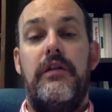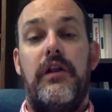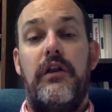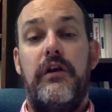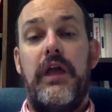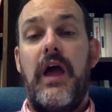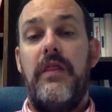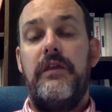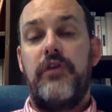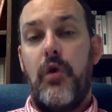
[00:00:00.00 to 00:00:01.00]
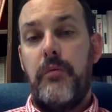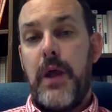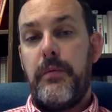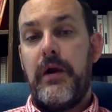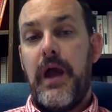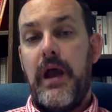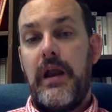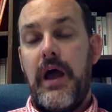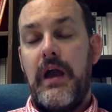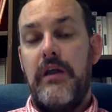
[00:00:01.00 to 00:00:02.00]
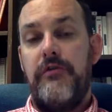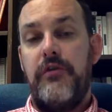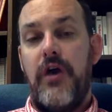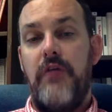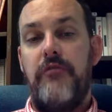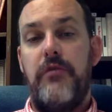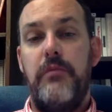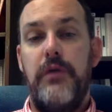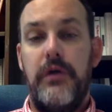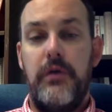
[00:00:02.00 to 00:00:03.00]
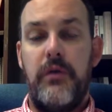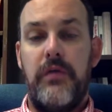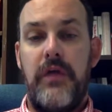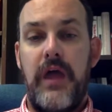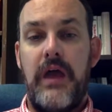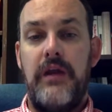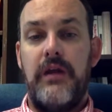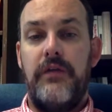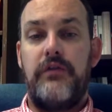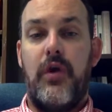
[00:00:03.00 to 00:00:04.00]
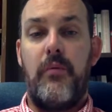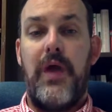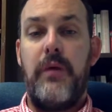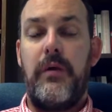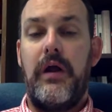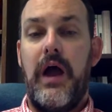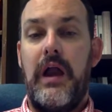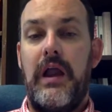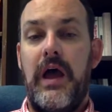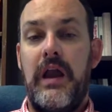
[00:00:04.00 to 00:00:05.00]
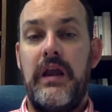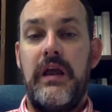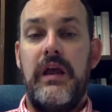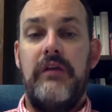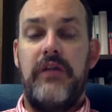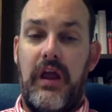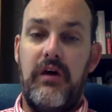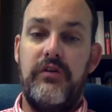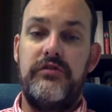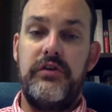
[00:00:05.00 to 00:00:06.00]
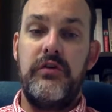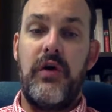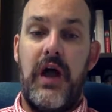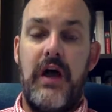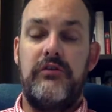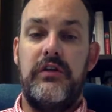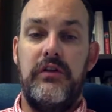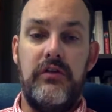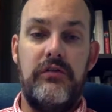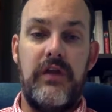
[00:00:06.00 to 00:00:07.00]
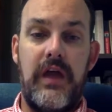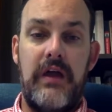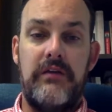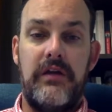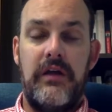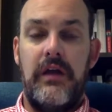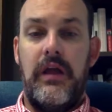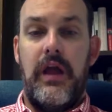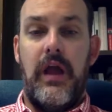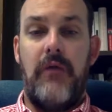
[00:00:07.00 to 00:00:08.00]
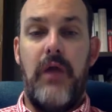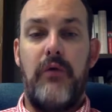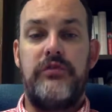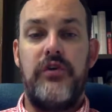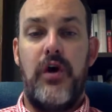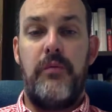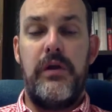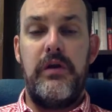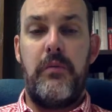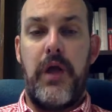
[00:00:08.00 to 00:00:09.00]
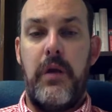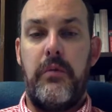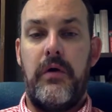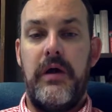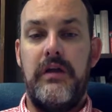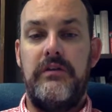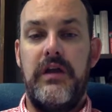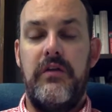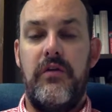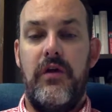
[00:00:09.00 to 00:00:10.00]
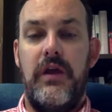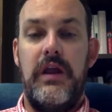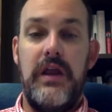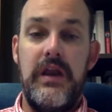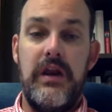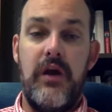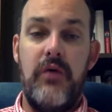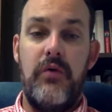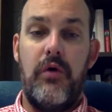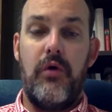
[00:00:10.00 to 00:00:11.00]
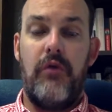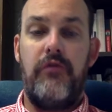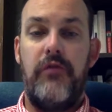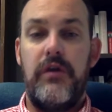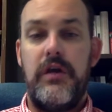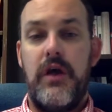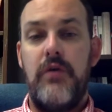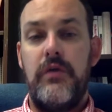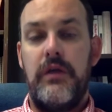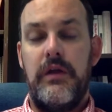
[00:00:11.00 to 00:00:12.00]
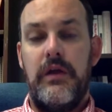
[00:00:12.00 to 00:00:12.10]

Look at the term paper guideline. If you're unfamiliar with that, the term paper guideline tells you how to use that, and they will show up in your paper as either an endnote or a footnote.